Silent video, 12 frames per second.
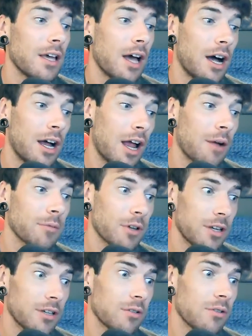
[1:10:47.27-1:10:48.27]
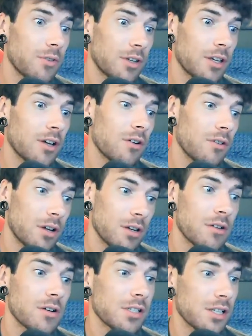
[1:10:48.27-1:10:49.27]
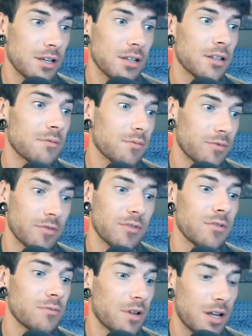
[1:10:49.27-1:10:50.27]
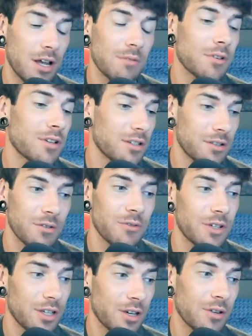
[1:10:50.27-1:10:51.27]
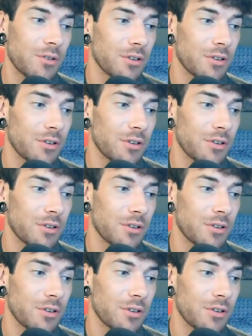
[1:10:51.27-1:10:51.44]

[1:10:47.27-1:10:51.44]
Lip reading: I am gonna do a video. I know I said I did before, but I'm gonna do a video.